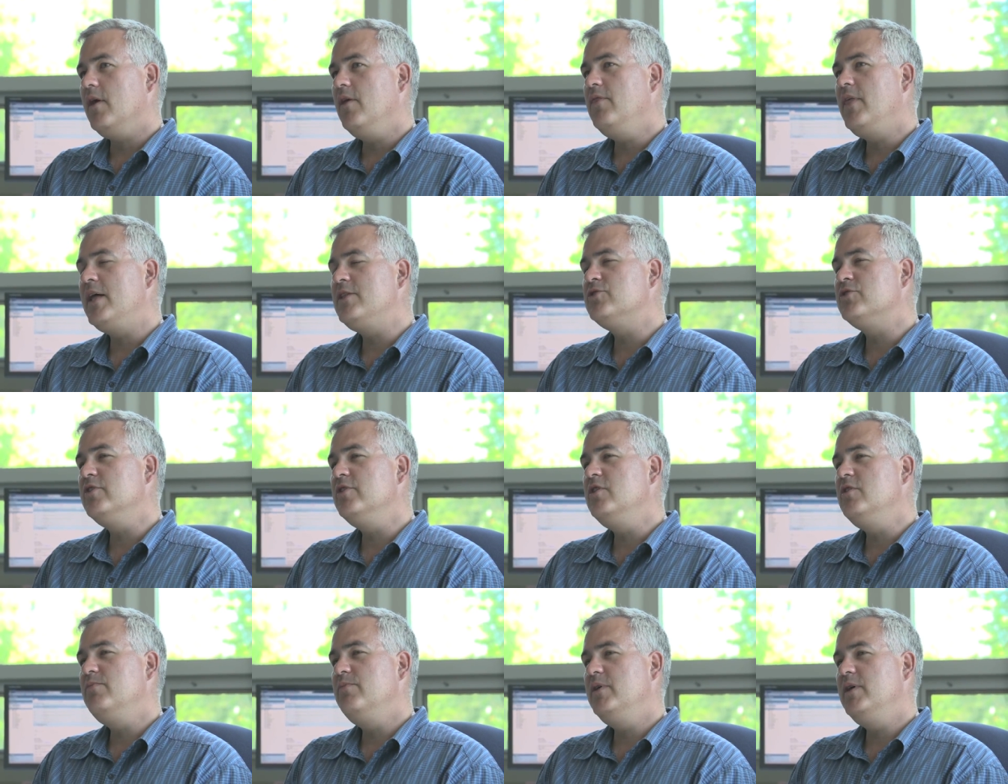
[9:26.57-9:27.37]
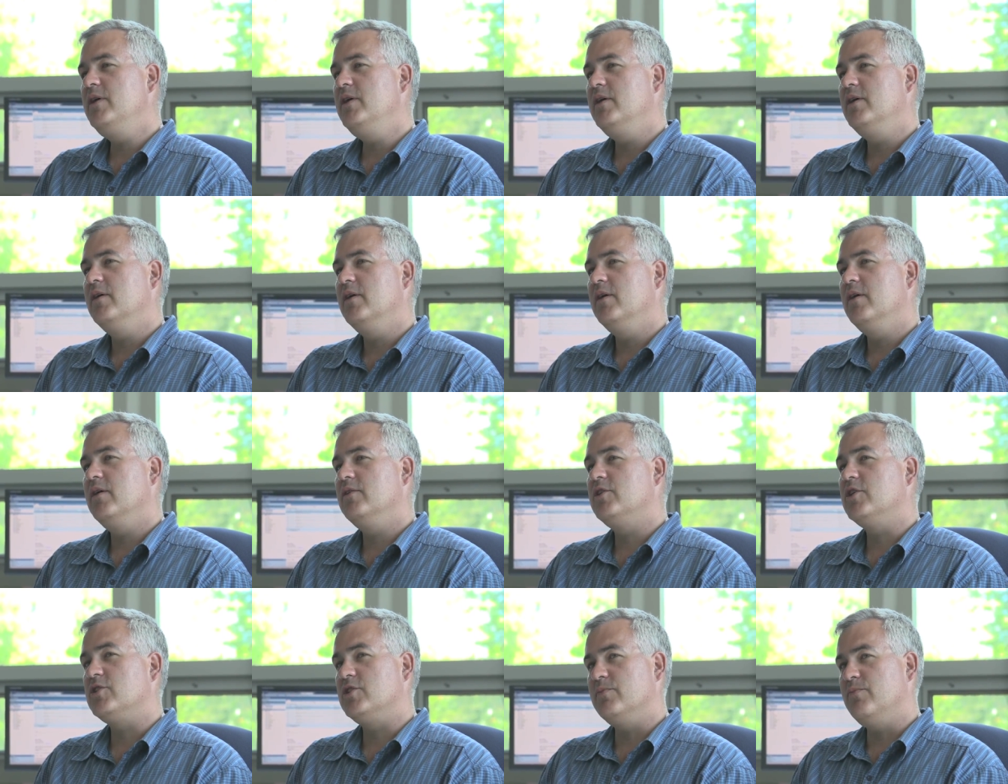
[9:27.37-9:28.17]
that's going to be
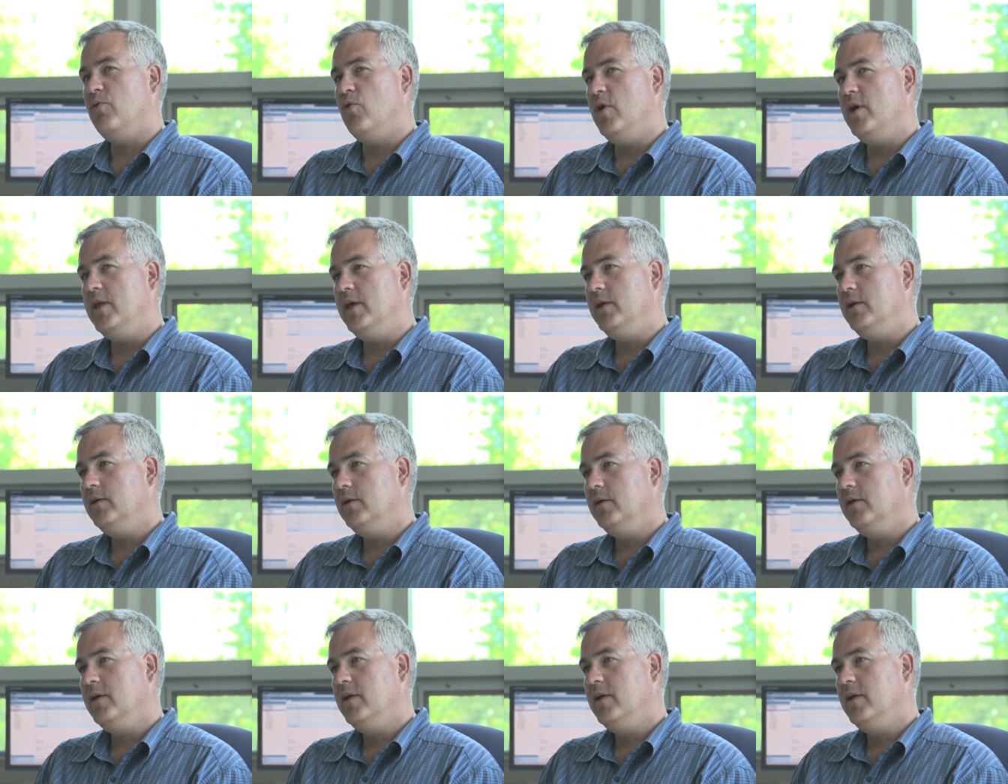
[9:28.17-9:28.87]
disappointing,